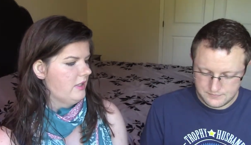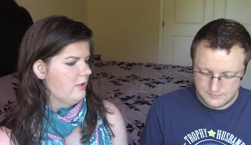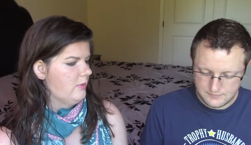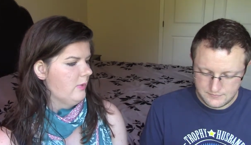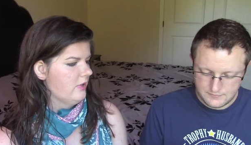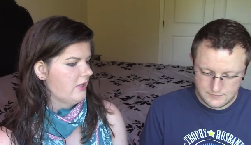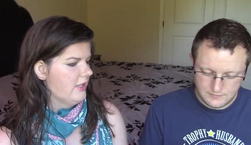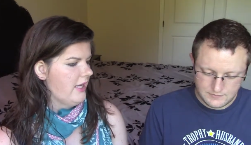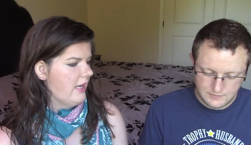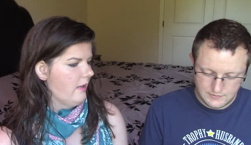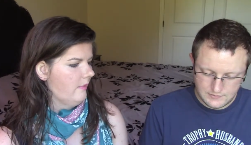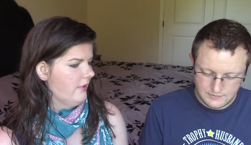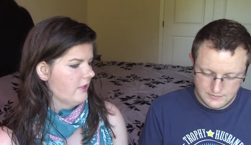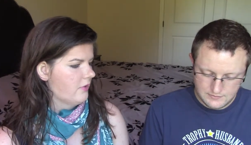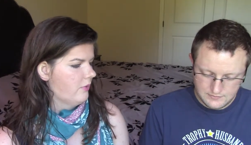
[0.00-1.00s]
Speaker 1: supposed to take up
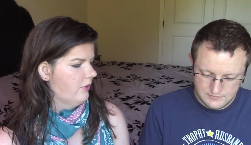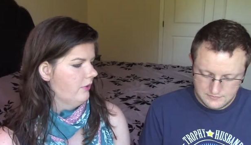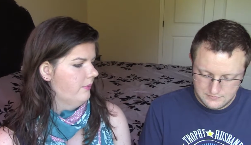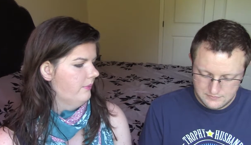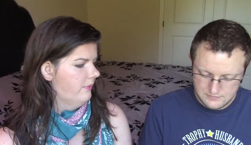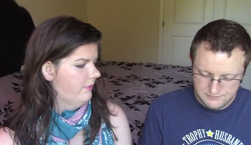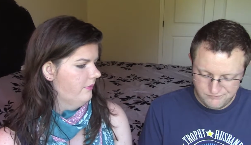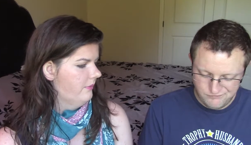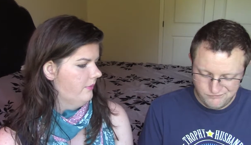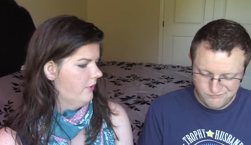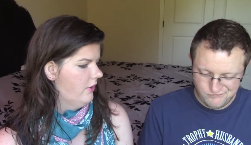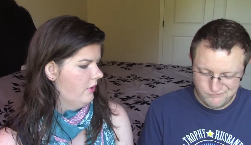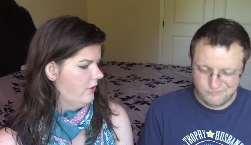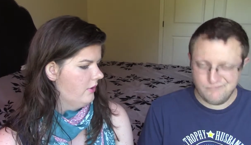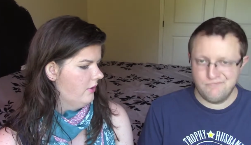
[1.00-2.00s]
less room.
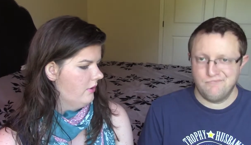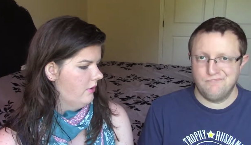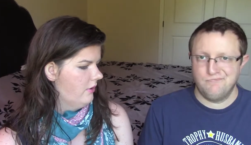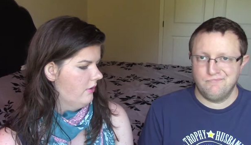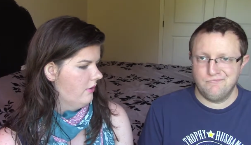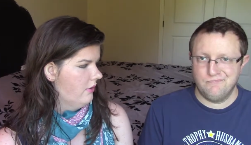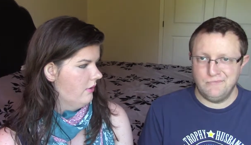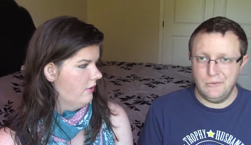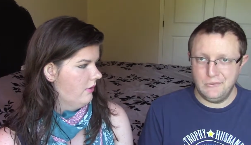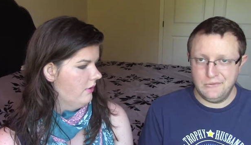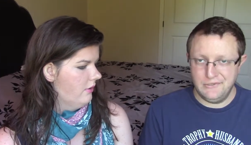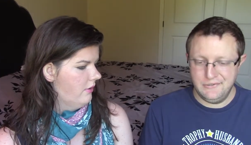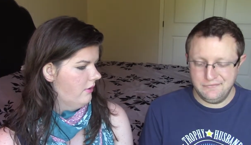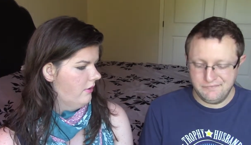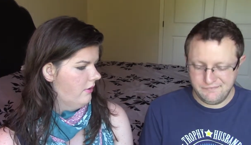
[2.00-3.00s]

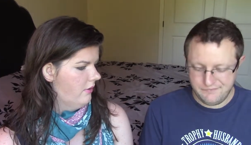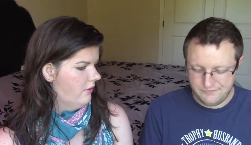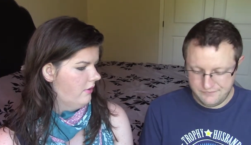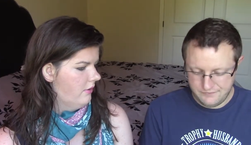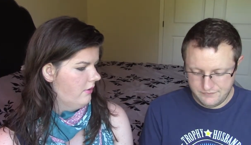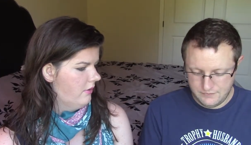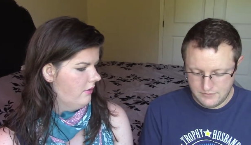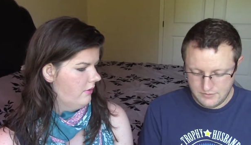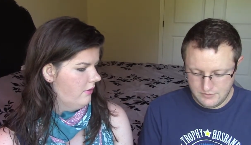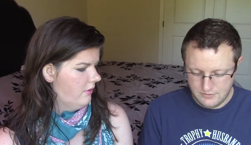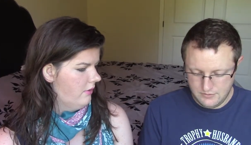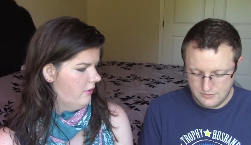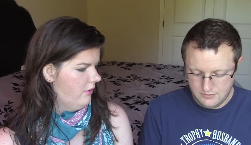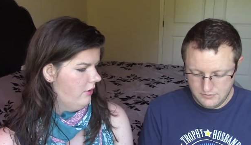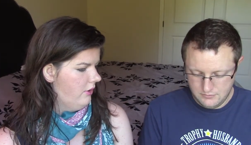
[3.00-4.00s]
Speaker 2: Okay.
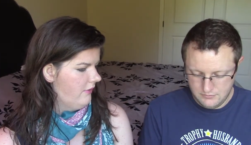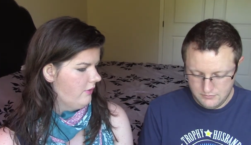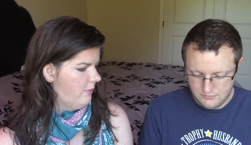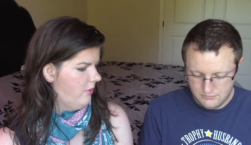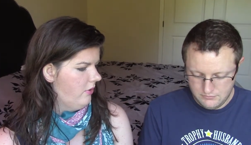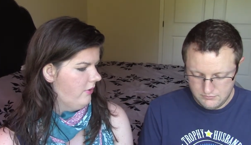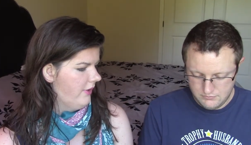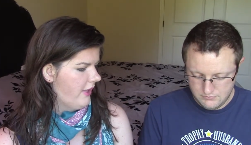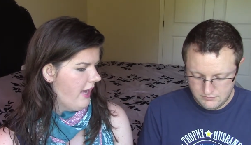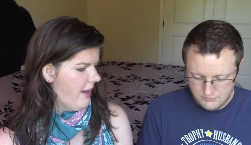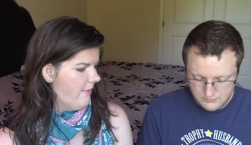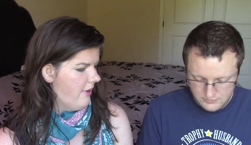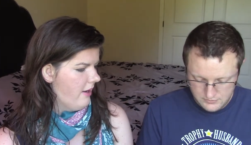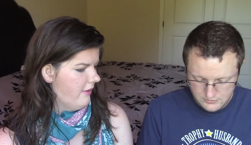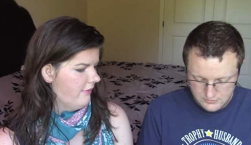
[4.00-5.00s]
Um, you have to
Speaker 1: pull the
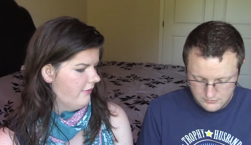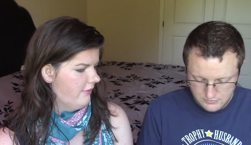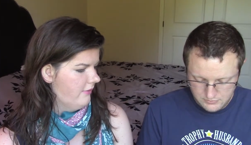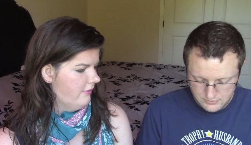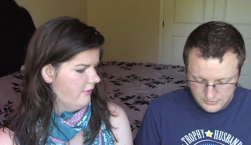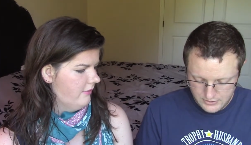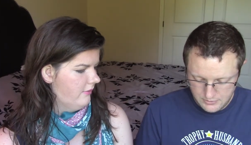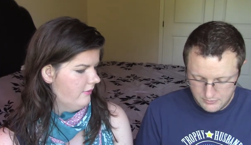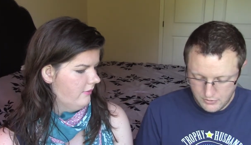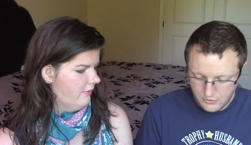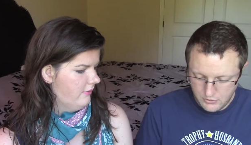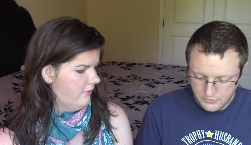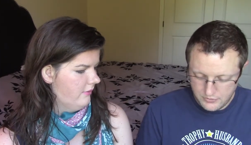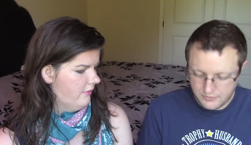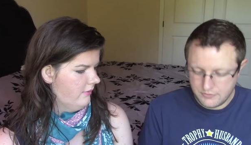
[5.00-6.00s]
cap off. Oh,
Speaker 2: pull the cap.
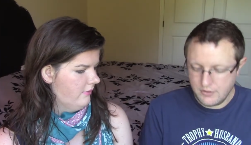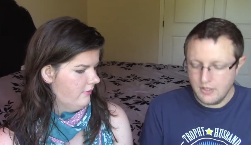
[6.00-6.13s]
Oh, the